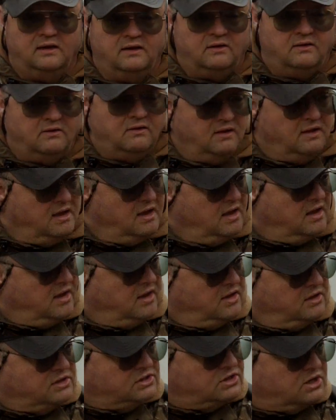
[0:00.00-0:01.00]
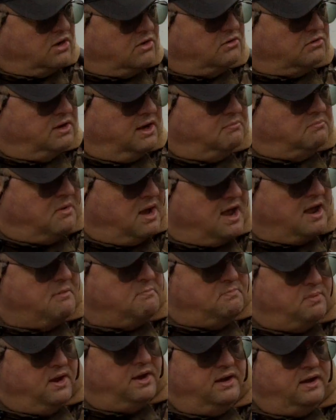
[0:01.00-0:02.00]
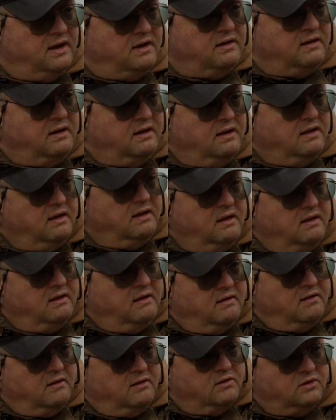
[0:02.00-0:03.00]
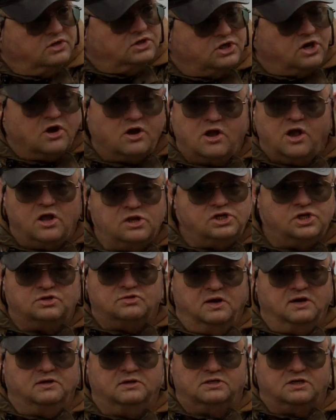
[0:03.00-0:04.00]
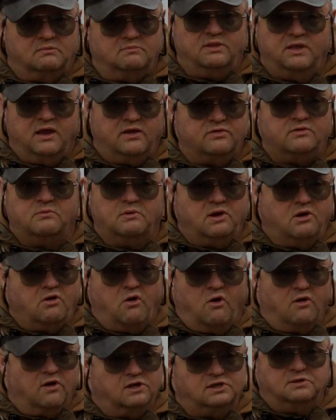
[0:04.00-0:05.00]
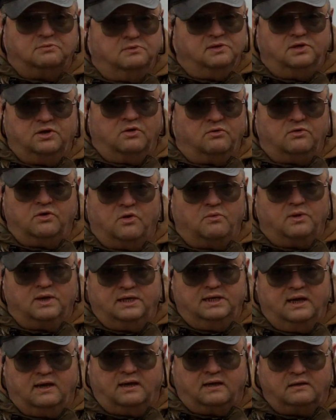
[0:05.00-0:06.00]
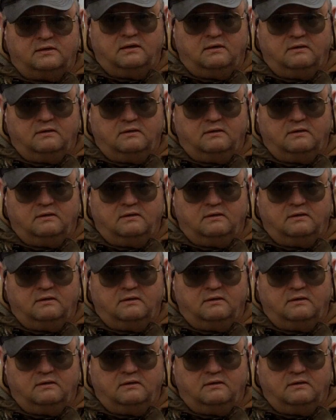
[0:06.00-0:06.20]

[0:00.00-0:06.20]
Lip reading: You know, so in my opinion, start concentrating on some of the other recordings that we don't know what did it.